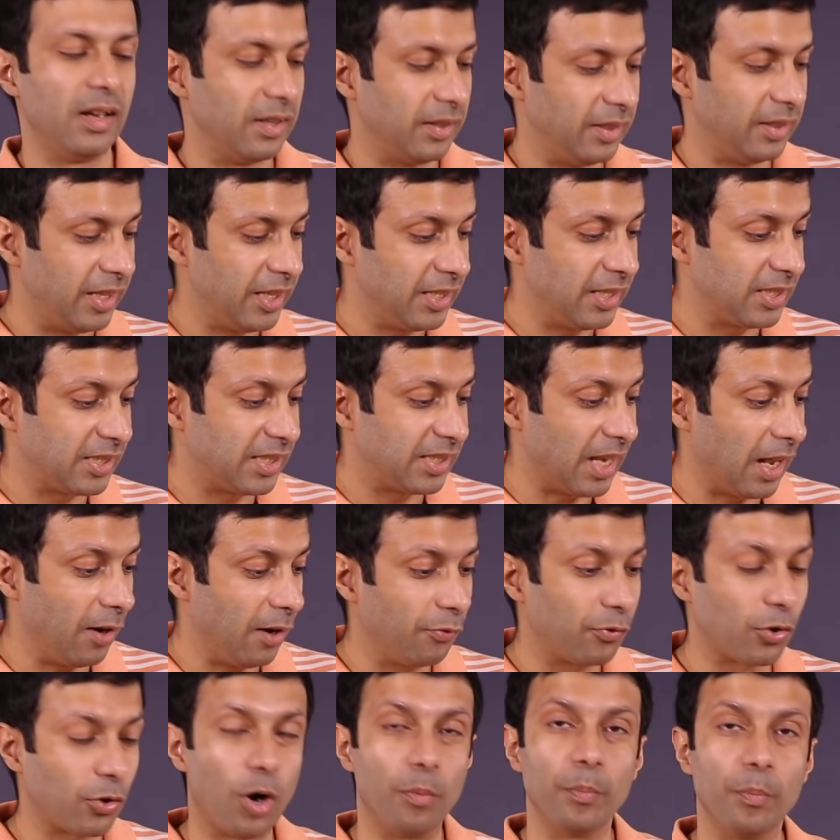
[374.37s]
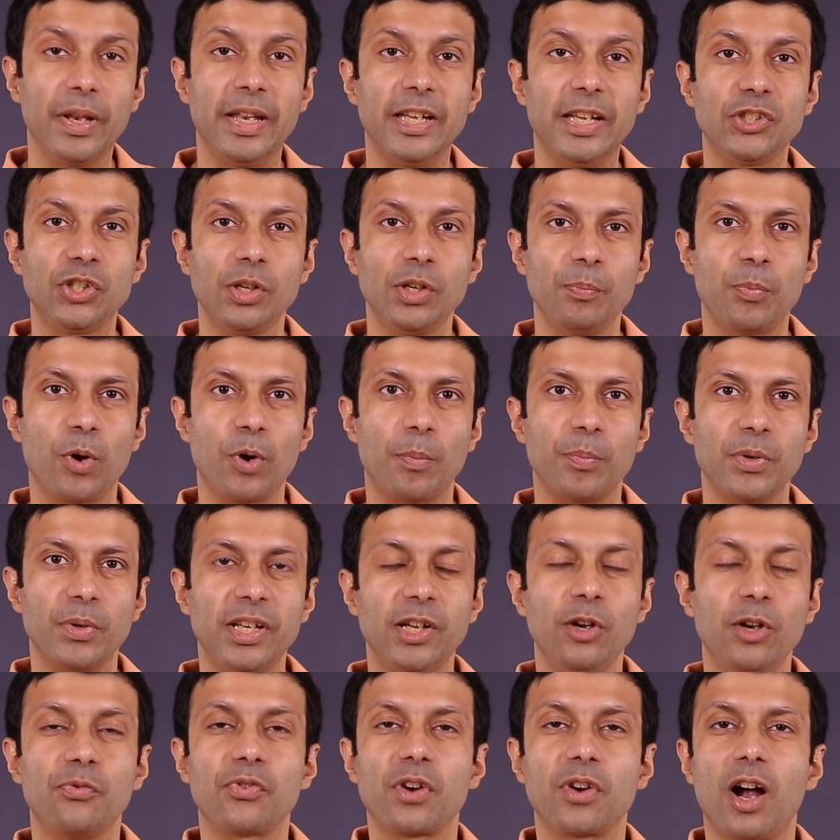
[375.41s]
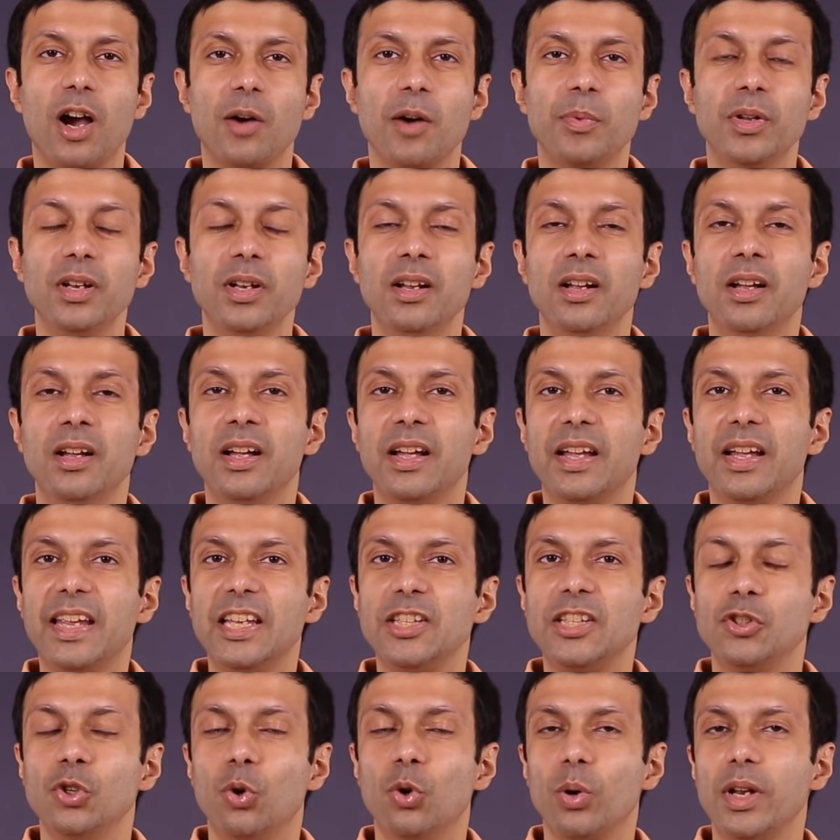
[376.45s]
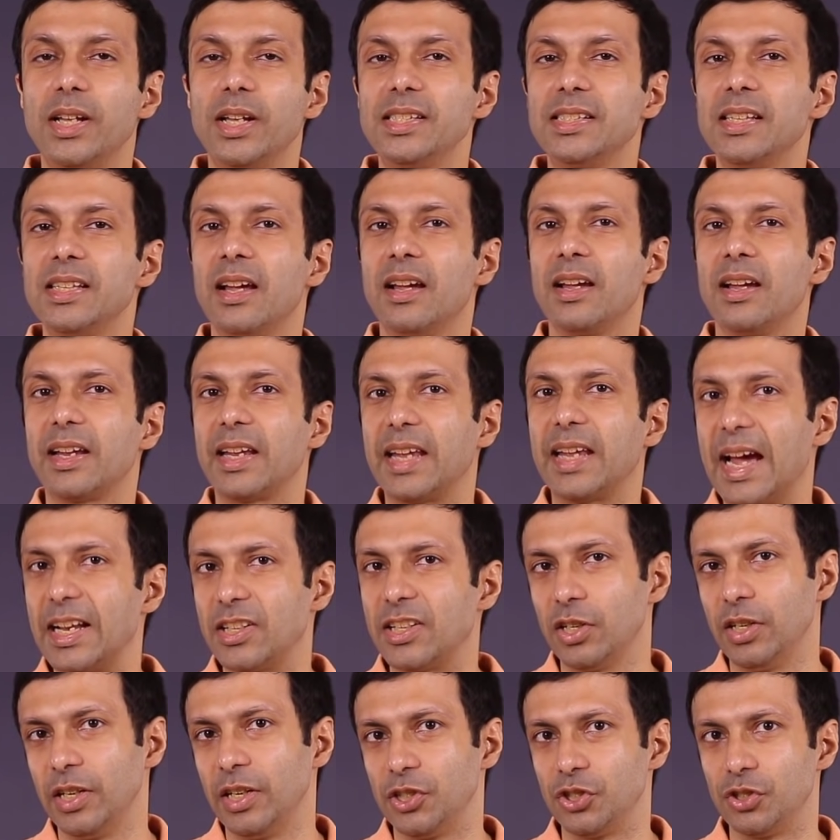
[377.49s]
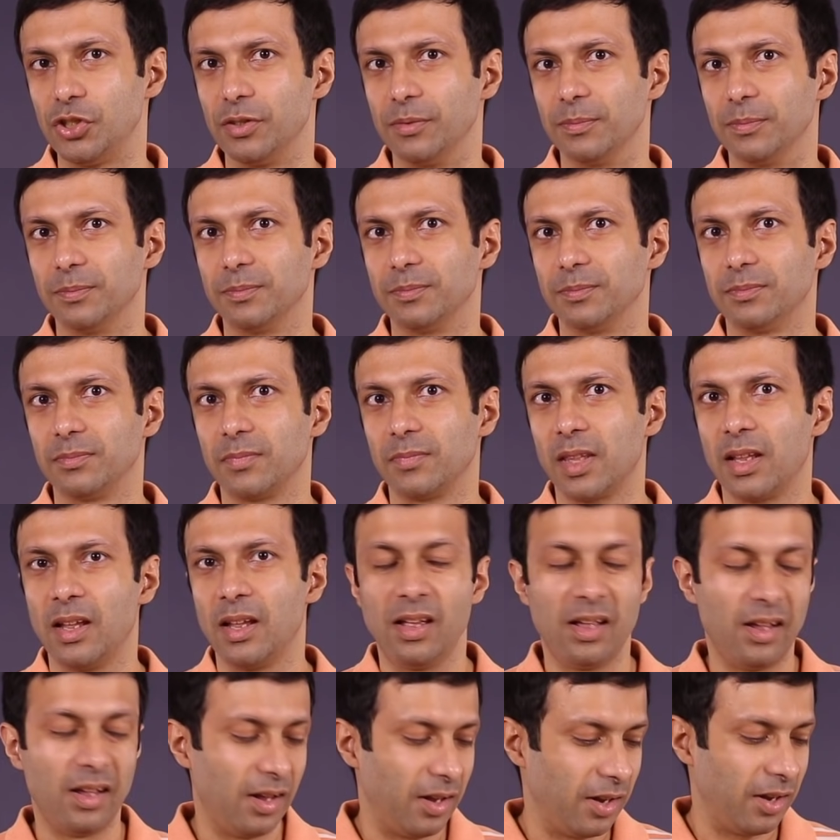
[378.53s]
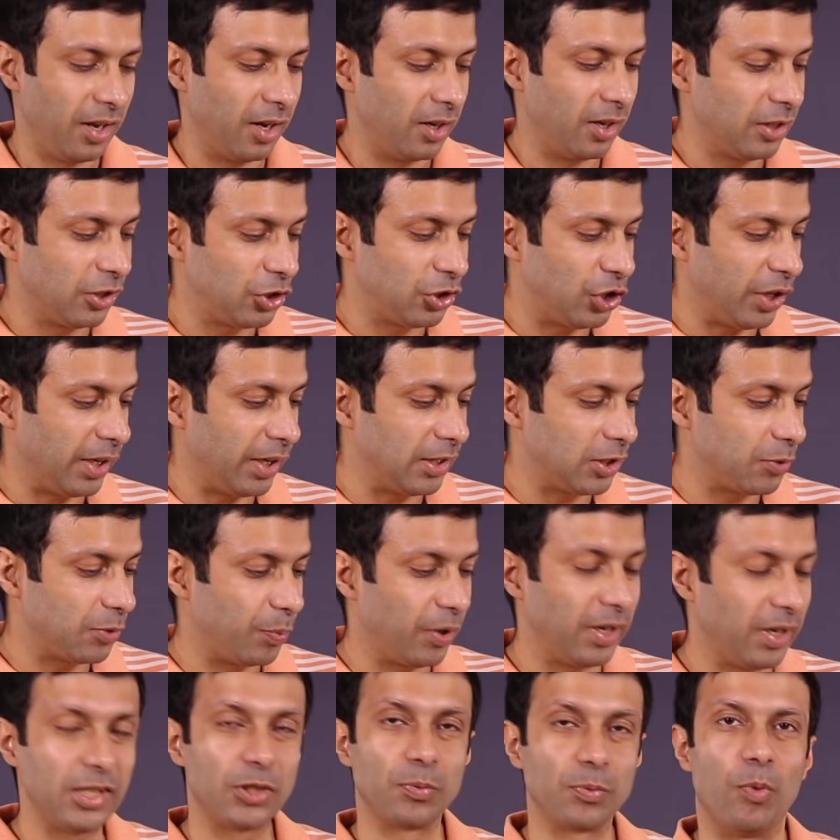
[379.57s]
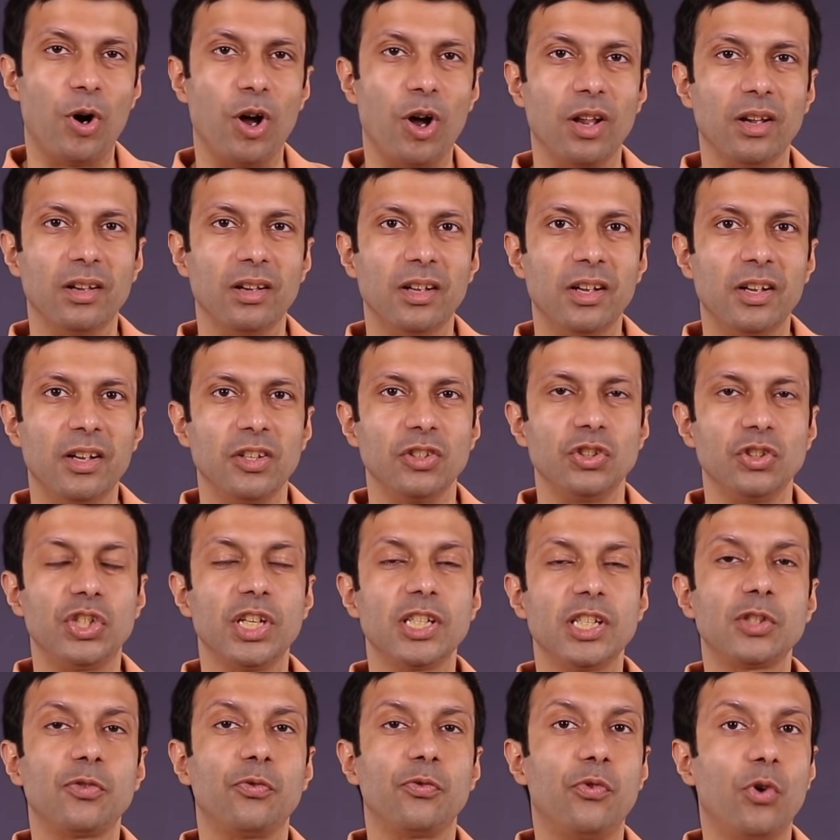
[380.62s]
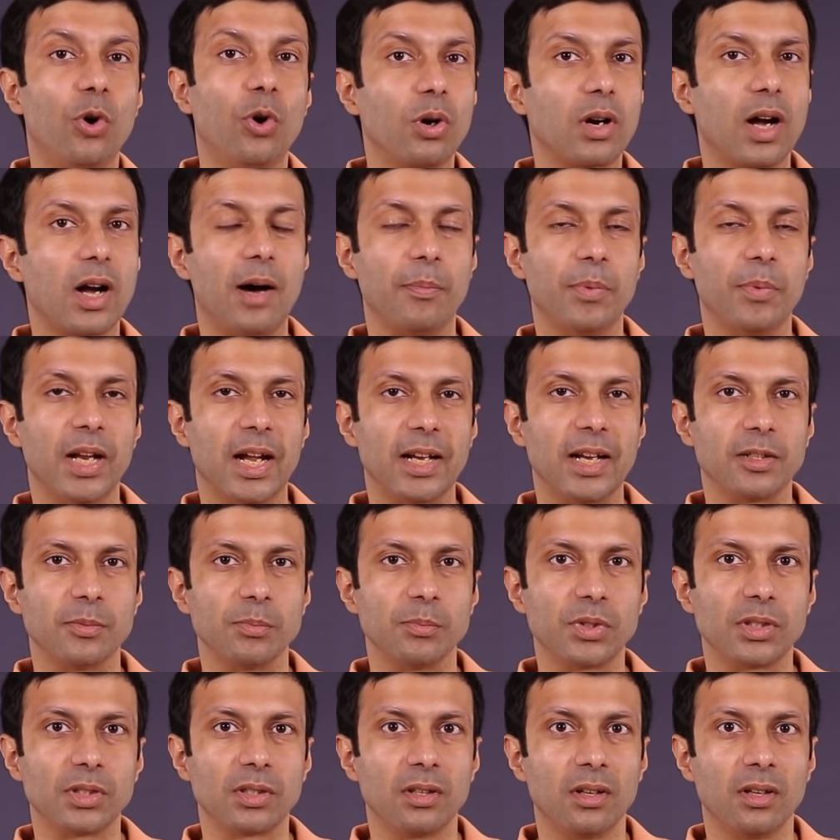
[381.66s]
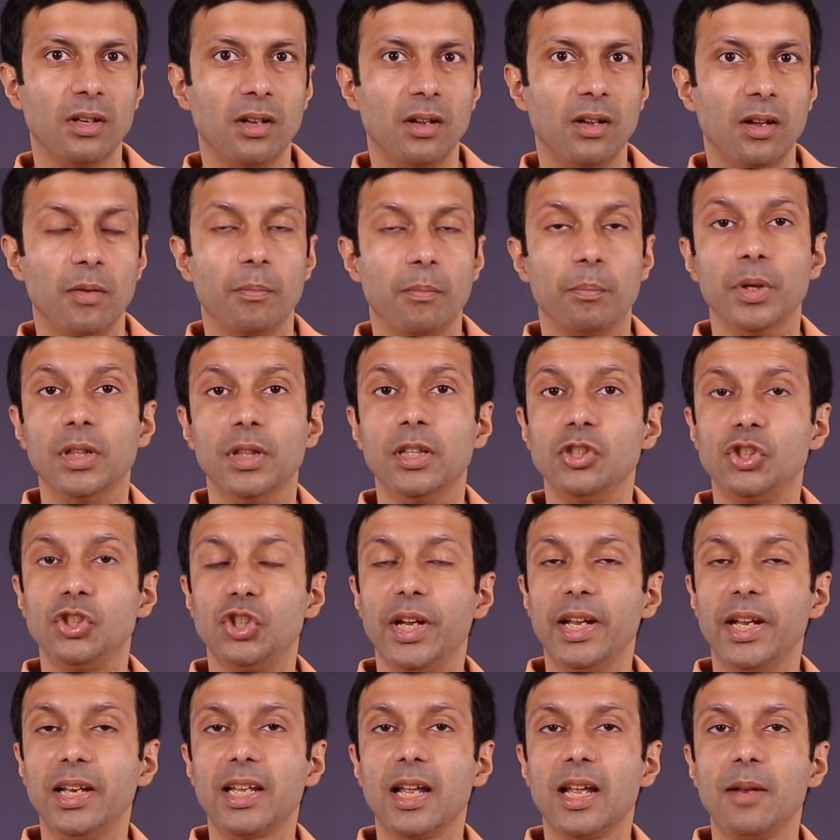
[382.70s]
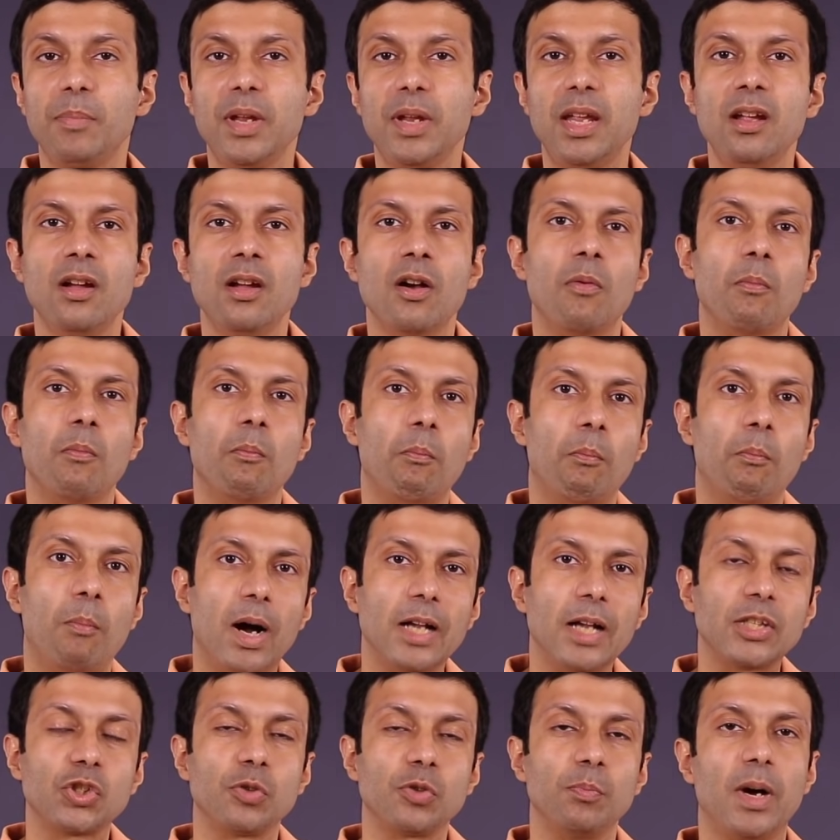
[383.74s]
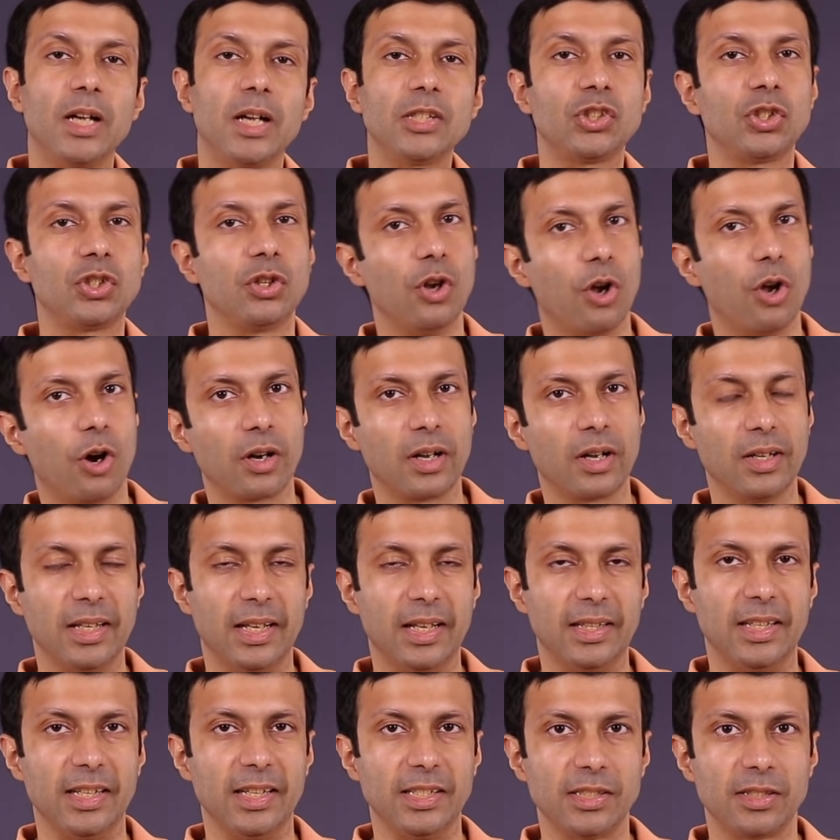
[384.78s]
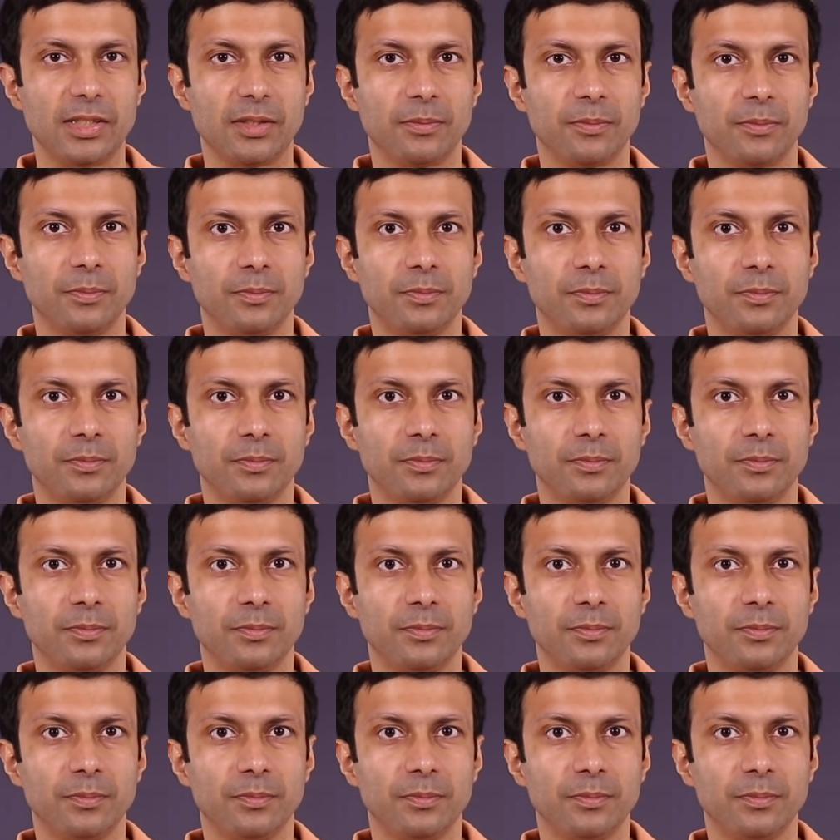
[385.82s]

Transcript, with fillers: This self-combination property of carbon is known as catenation. Here the chain is pretty small, just 4 carbon atoms. But the chain can be much, much longer than this.